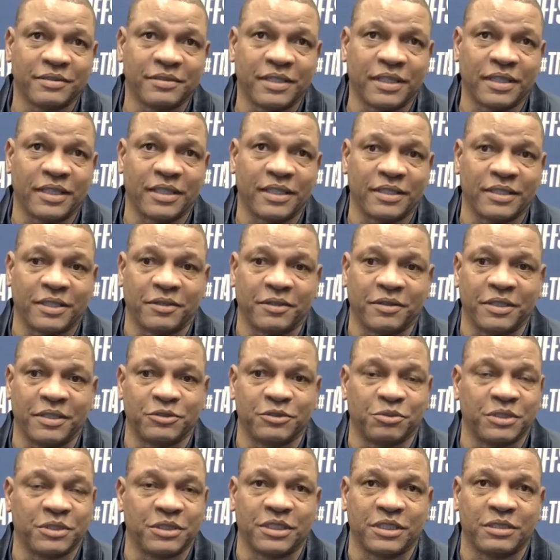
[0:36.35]
There were
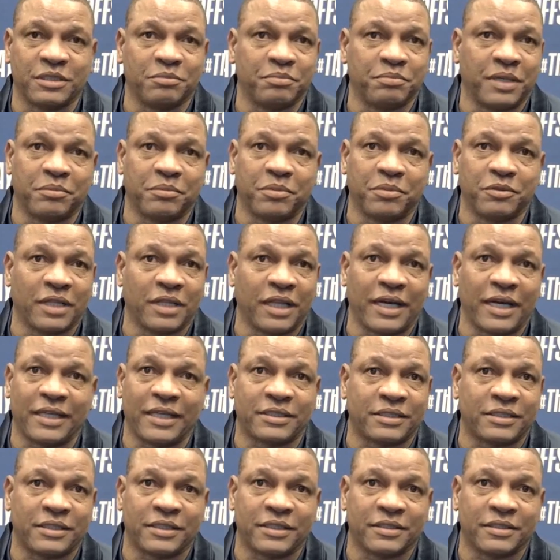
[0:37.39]
injuries in the bubble
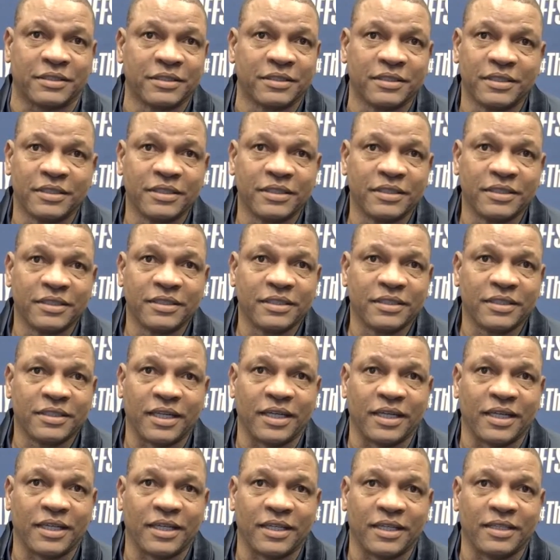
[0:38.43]
last year.
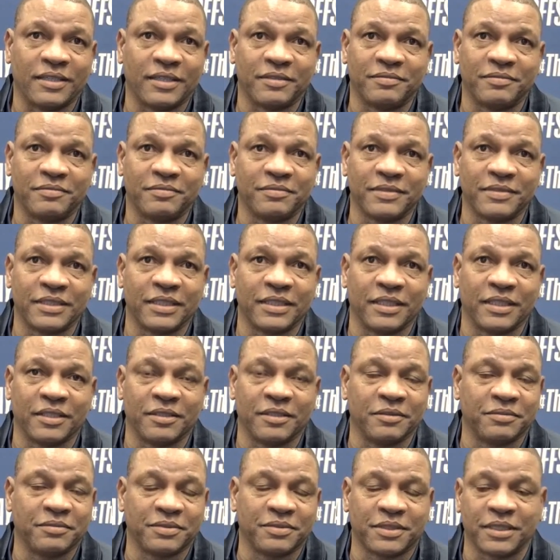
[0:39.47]

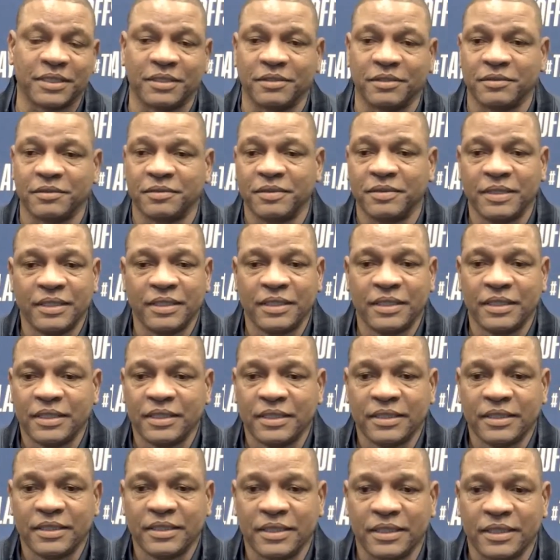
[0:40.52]
So
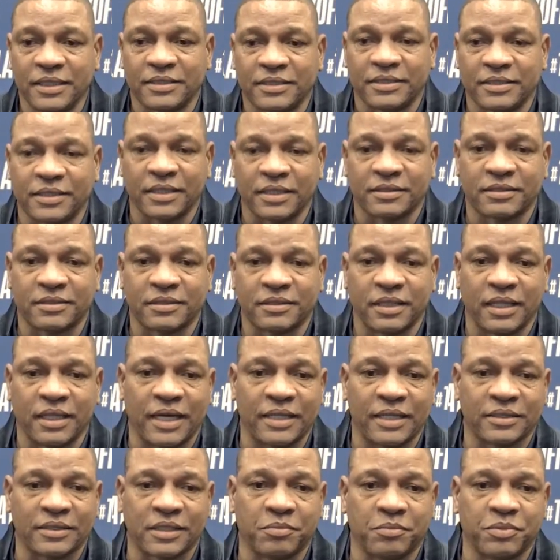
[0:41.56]
it's just the
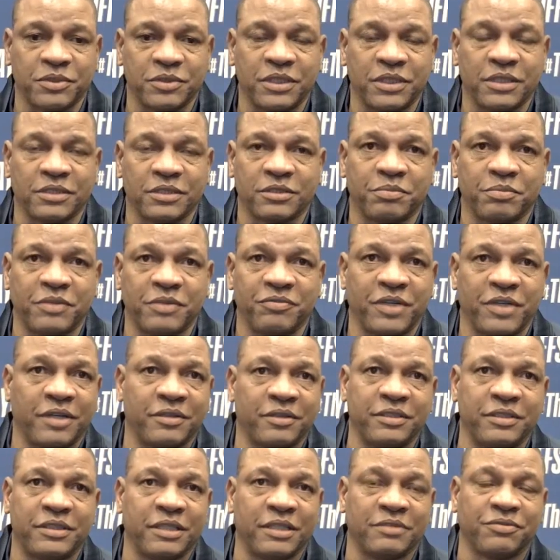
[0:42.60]
last couple of years have been
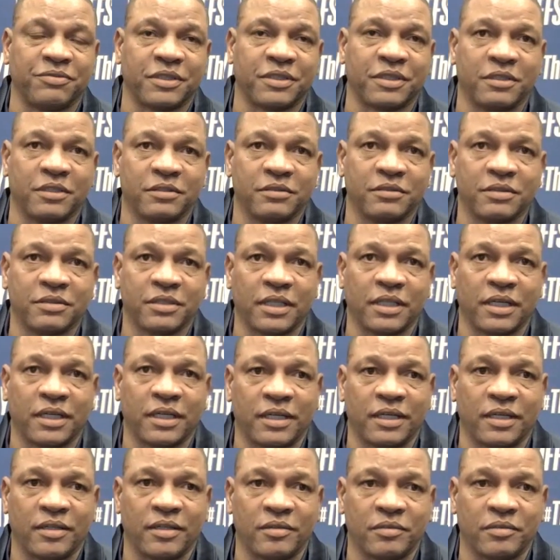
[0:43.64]
very difficult.
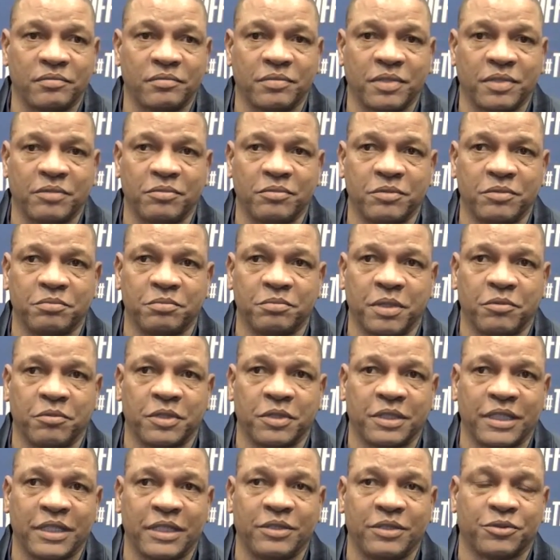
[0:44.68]
But we're
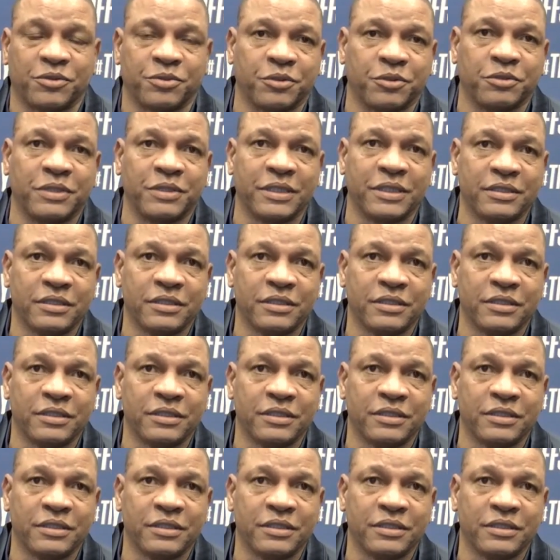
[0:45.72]
getting through it.